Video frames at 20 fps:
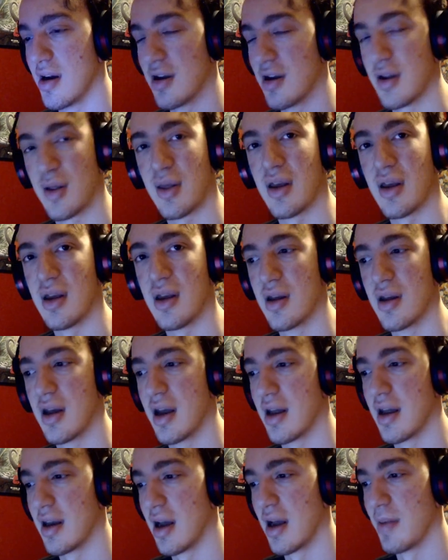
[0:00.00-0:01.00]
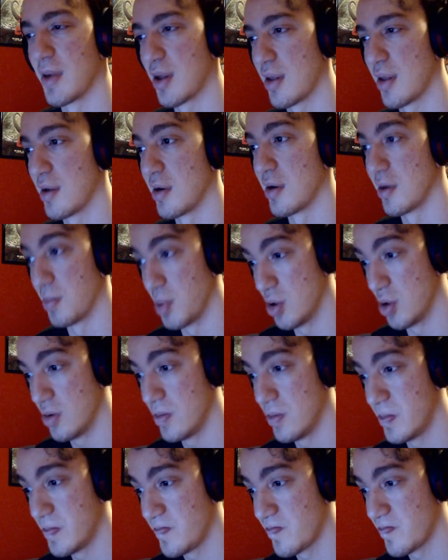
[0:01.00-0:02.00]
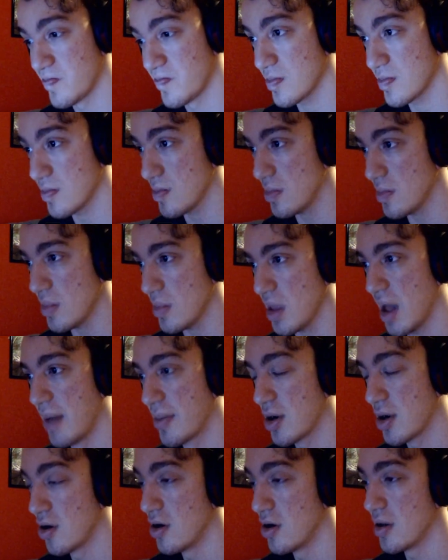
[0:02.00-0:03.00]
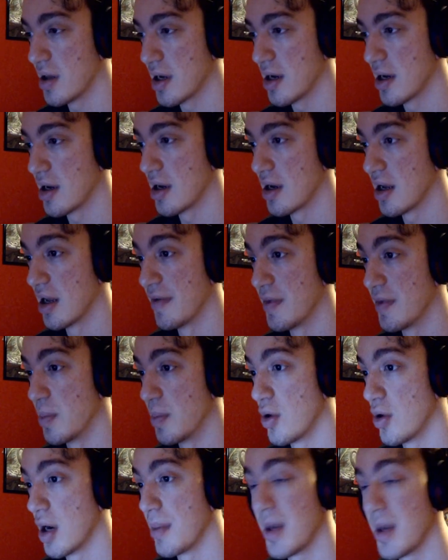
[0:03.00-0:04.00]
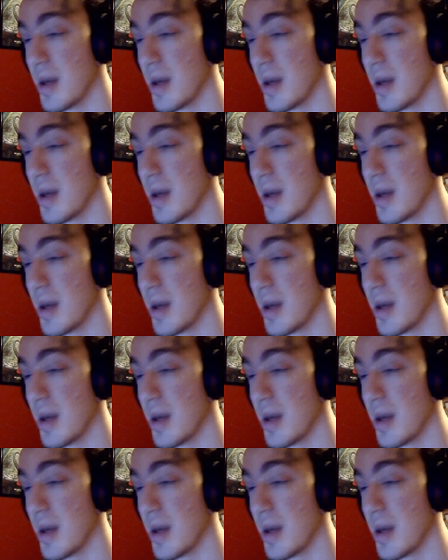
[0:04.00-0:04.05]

to see, and I'm excited to pull. I'm currently getting even more. I might